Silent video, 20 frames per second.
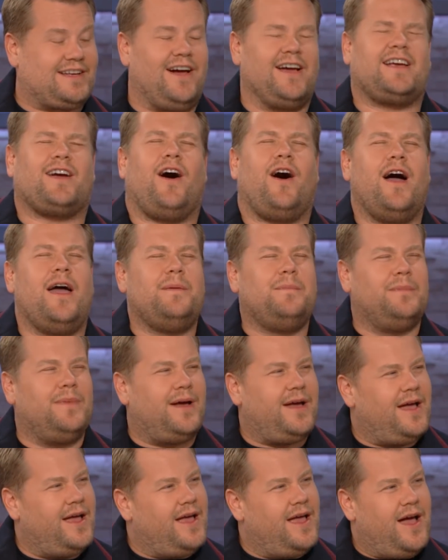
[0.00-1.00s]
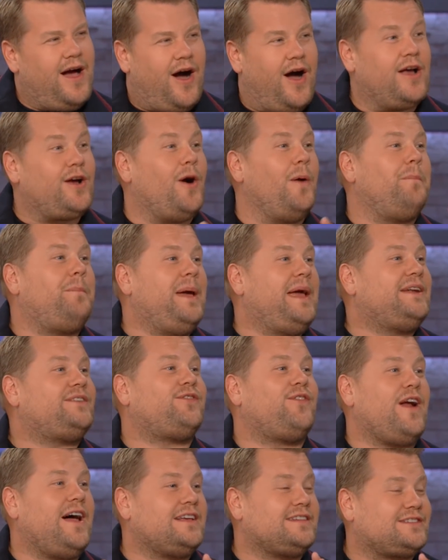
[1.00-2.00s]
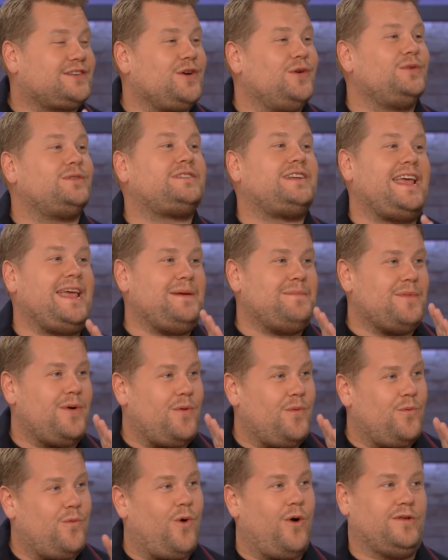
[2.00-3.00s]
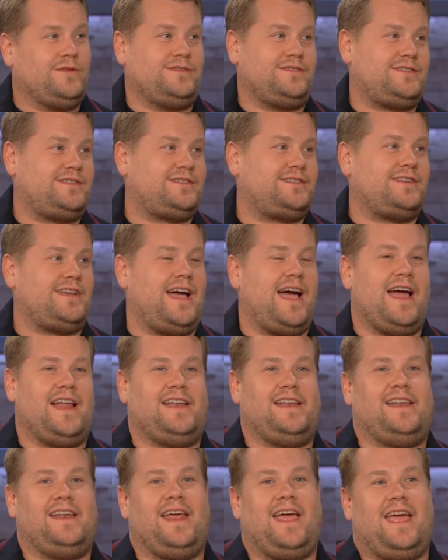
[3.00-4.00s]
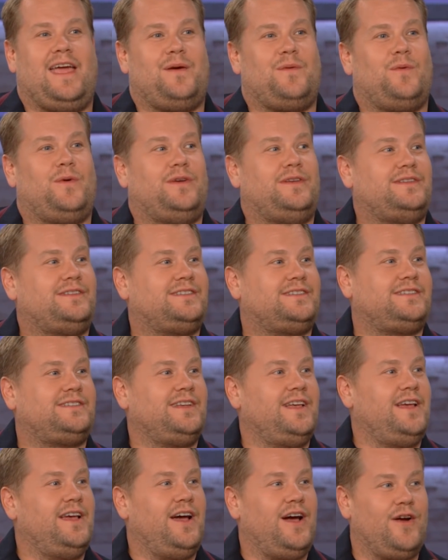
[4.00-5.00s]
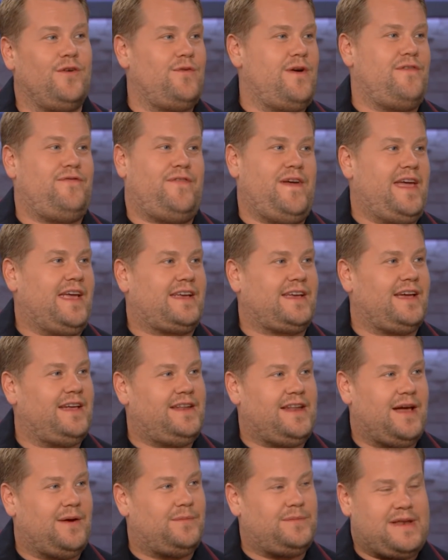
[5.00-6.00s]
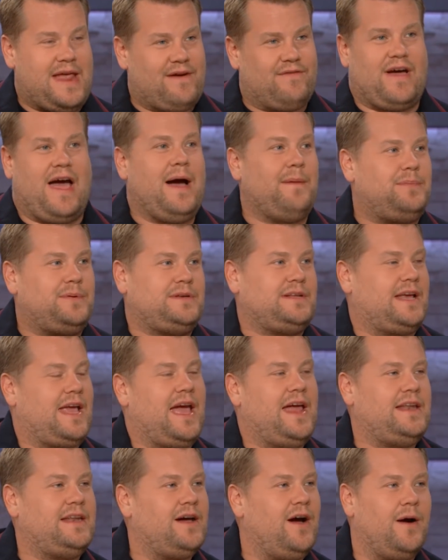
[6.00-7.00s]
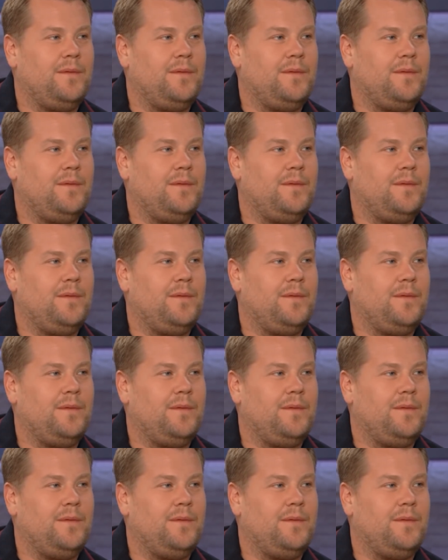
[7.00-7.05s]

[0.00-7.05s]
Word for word: Like I'm, I got picked for our school team once, and it was horrific, and that never happened again.